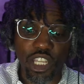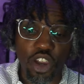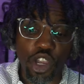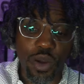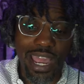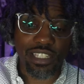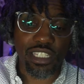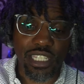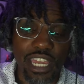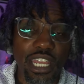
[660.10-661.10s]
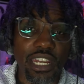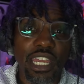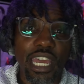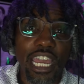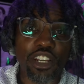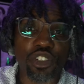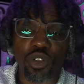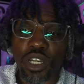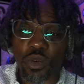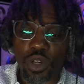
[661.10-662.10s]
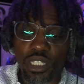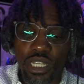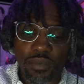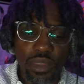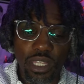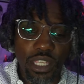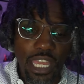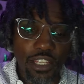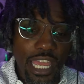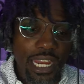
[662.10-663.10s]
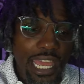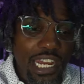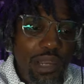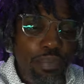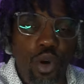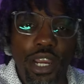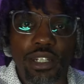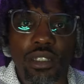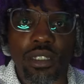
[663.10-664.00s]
there on your ass and say that Angel was at any point